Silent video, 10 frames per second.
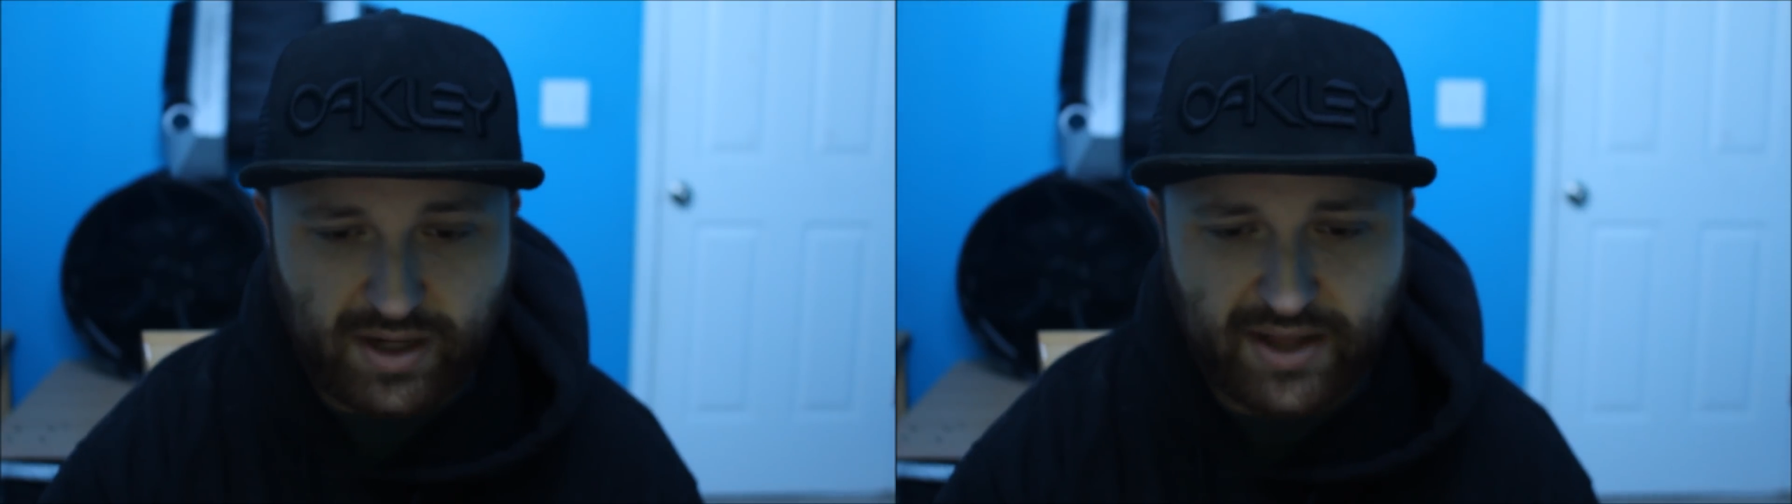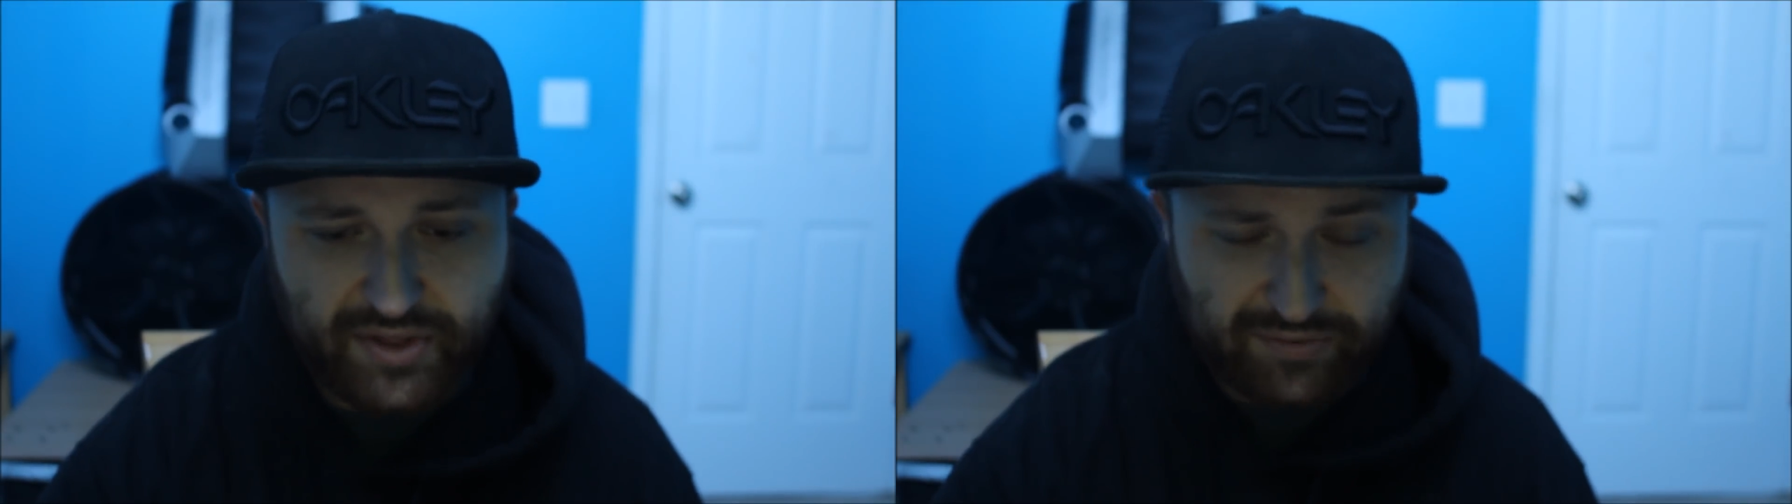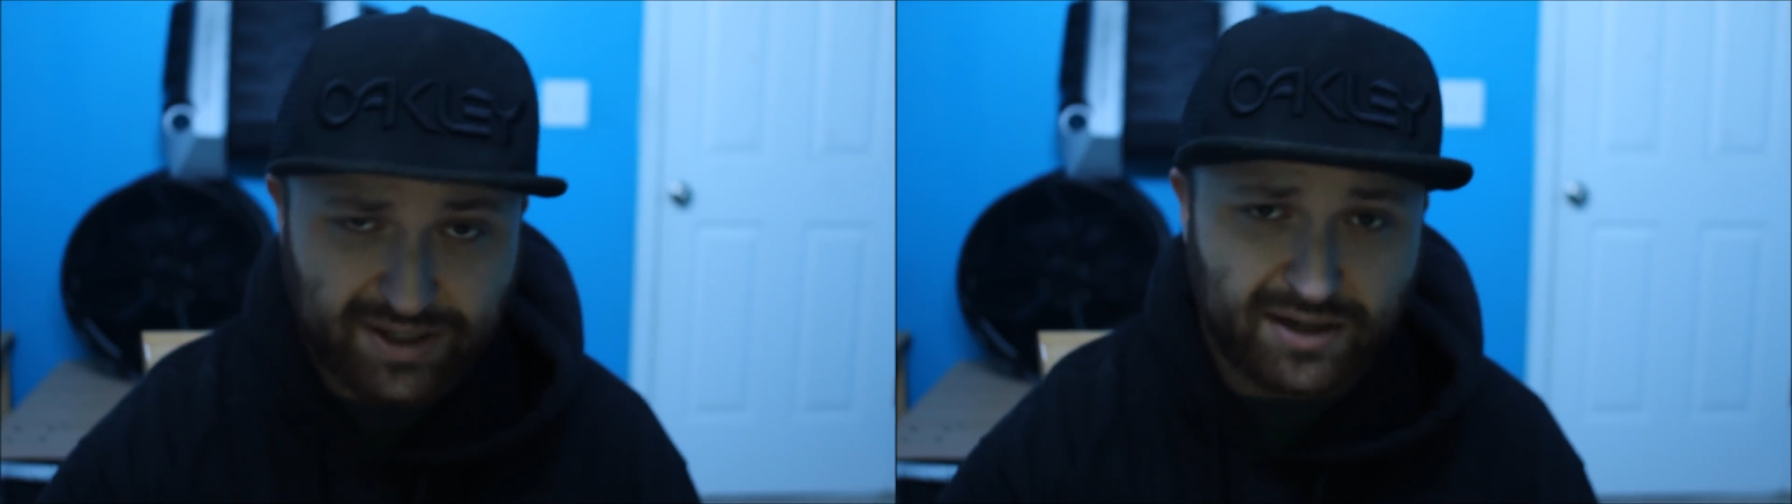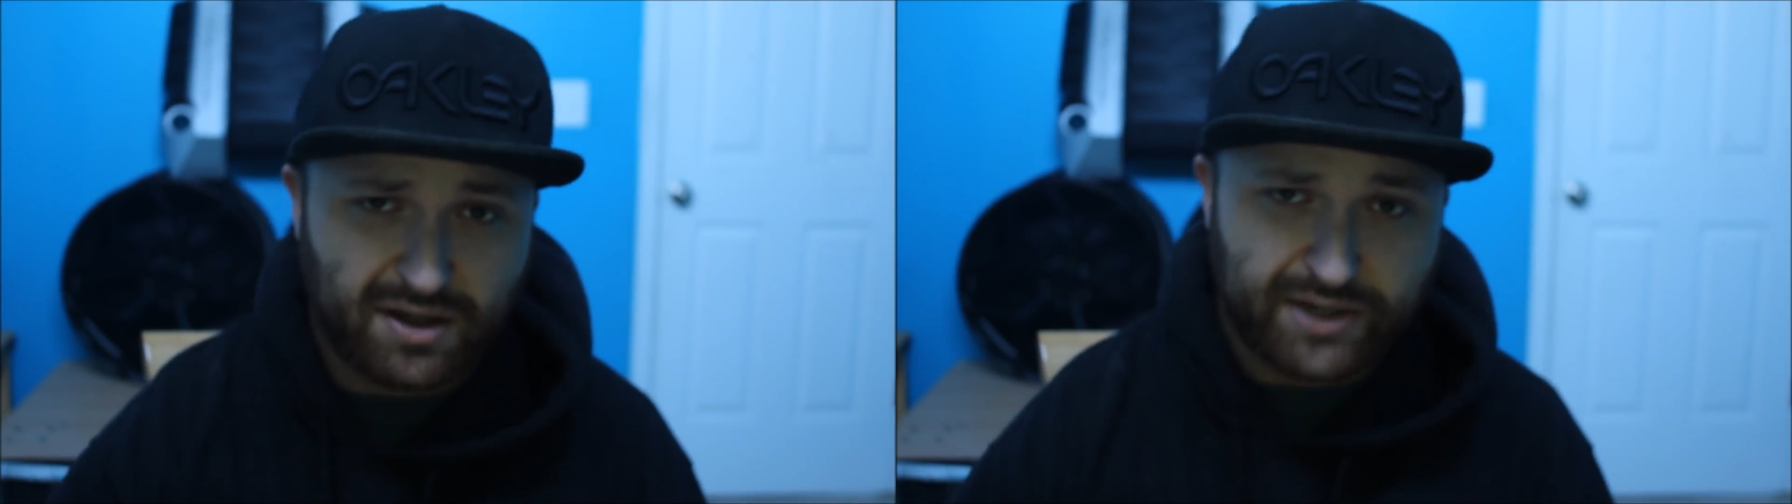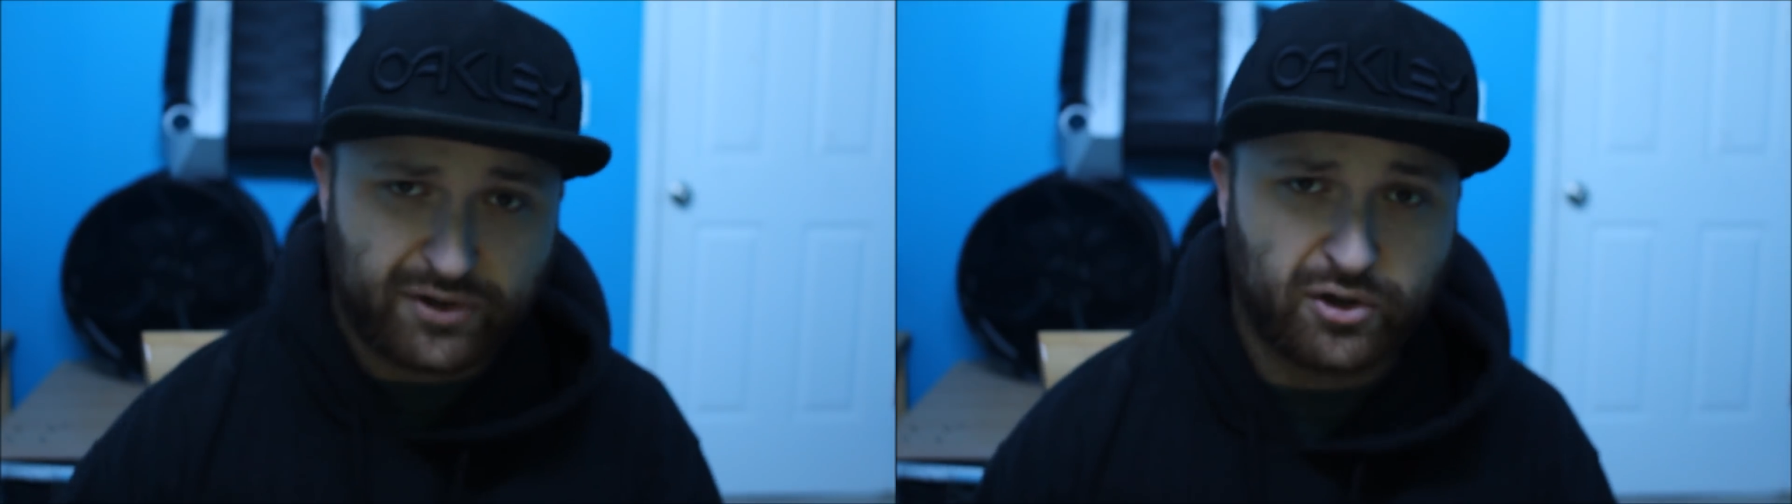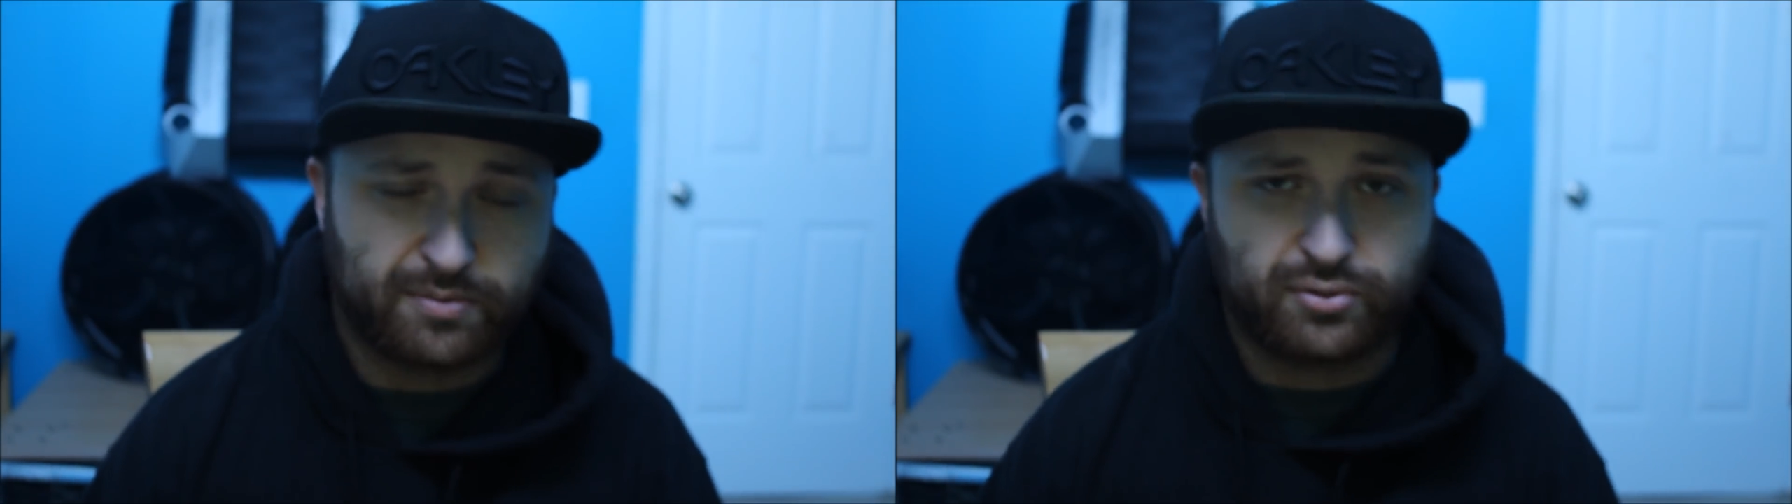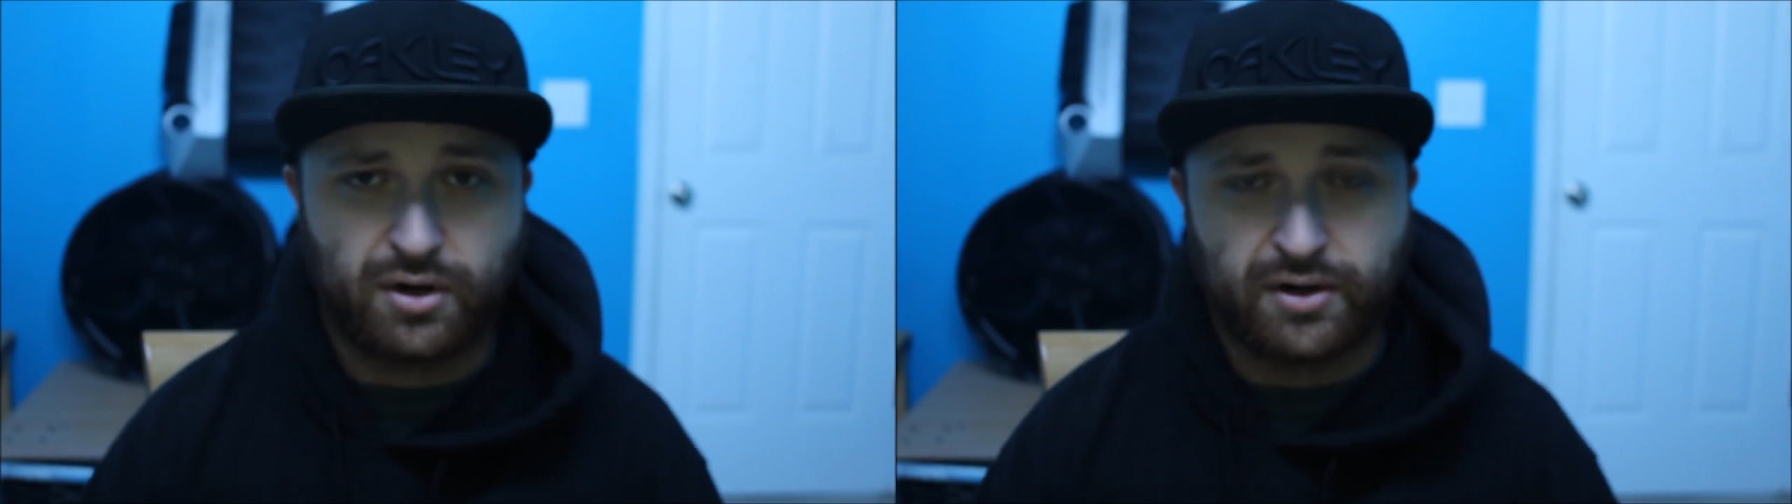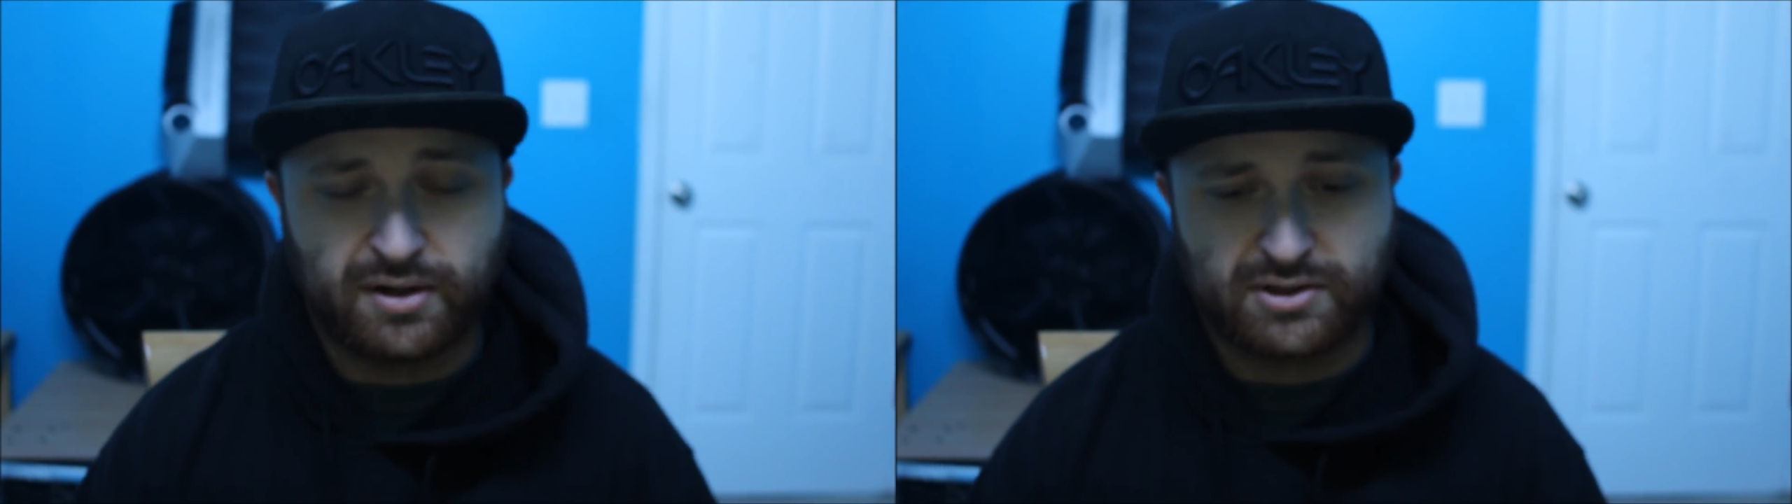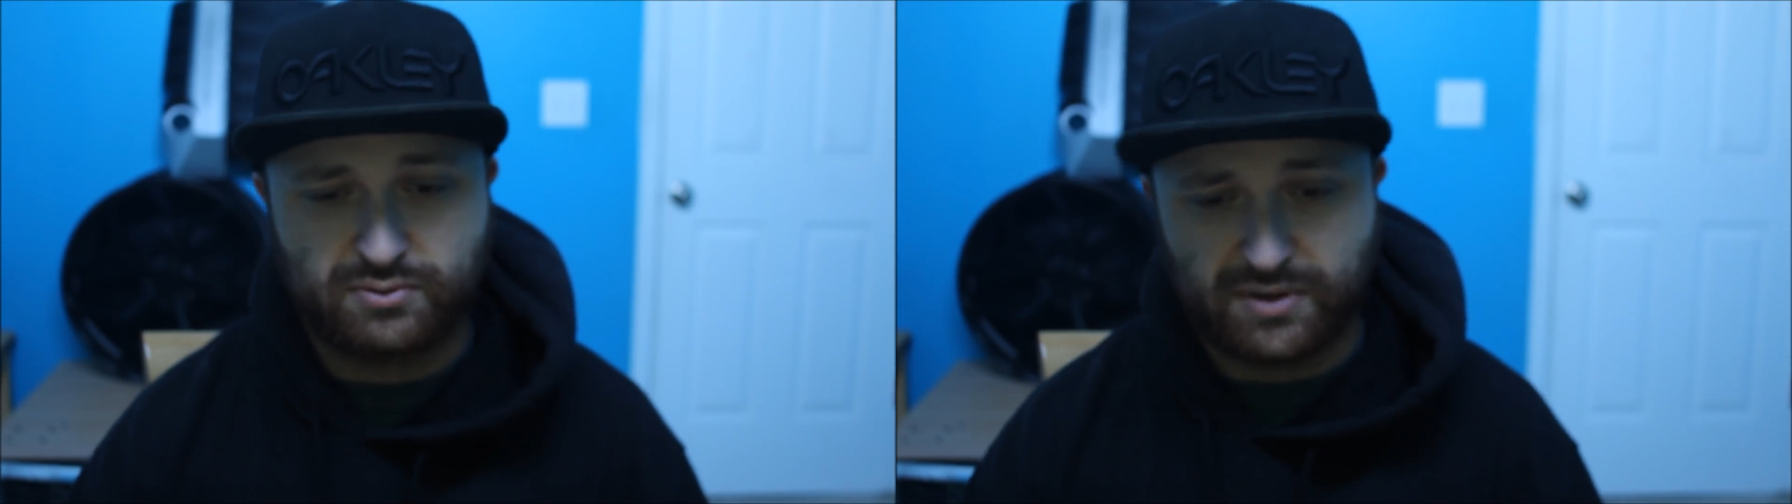And they've got a lot of other products.